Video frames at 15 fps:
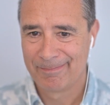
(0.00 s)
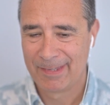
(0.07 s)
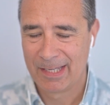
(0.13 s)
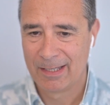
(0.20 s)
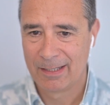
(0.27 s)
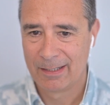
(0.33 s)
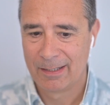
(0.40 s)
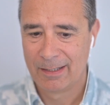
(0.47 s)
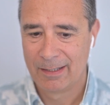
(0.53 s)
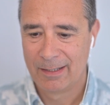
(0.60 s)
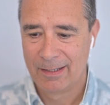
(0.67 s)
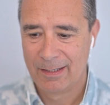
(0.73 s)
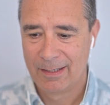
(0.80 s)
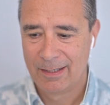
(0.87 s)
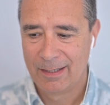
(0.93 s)
Yeah.
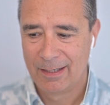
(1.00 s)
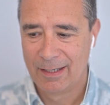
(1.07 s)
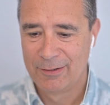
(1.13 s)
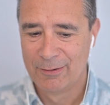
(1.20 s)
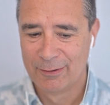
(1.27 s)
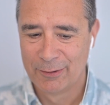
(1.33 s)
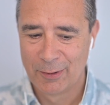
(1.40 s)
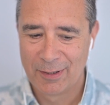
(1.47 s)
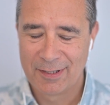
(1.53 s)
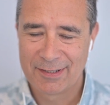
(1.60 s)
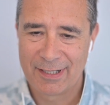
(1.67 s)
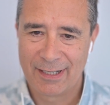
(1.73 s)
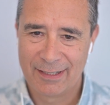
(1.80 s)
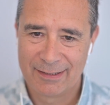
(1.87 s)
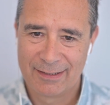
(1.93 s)
And you'll
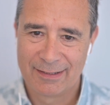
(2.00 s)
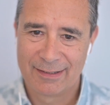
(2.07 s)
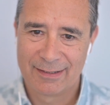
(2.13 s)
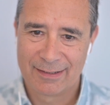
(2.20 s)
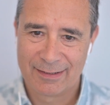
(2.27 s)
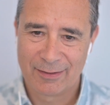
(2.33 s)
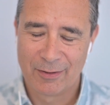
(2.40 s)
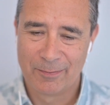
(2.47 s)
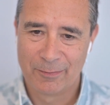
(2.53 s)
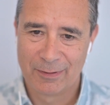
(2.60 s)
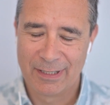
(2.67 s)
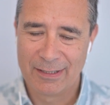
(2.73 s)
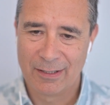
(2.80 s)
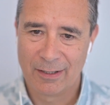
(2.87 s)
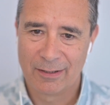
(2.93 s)
notice that it's
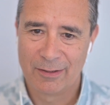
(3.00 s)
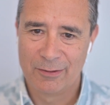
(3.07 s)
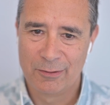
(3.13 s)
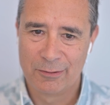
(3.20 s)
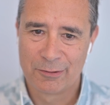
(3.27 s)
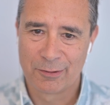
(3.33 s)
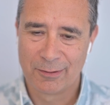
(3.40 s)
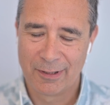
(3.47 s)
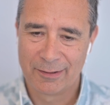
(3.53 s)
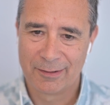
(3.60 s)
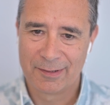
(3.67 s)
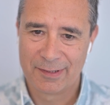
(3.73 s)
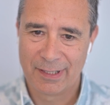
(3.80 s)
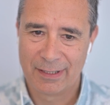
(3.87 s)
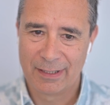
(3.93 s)
hopefully not a neutral
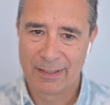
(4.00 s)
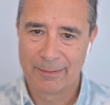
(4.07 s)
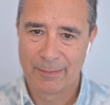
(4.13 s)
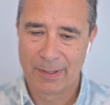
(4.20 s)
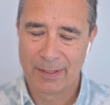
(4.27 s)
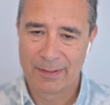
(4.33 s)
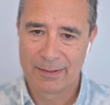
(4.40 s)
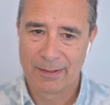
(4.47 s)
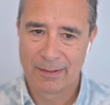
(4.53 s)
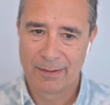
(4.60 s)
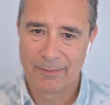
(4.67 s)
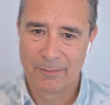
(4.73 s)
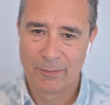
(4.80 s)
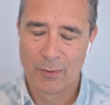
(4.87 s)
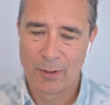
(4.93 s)
understanding, but it's
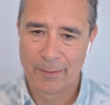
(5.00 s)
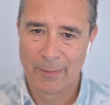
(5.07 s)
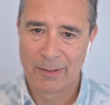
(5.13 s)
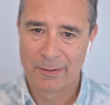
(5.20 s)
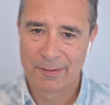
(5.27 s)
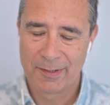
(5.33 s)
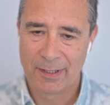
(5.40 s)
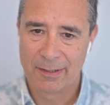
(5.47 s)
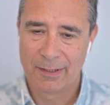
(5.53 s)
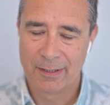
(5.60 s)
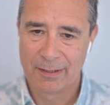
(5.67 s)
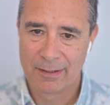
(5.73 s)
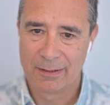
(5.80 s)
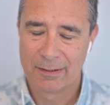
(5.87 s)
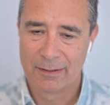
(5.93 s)
a warm
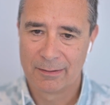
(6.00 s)
understanding,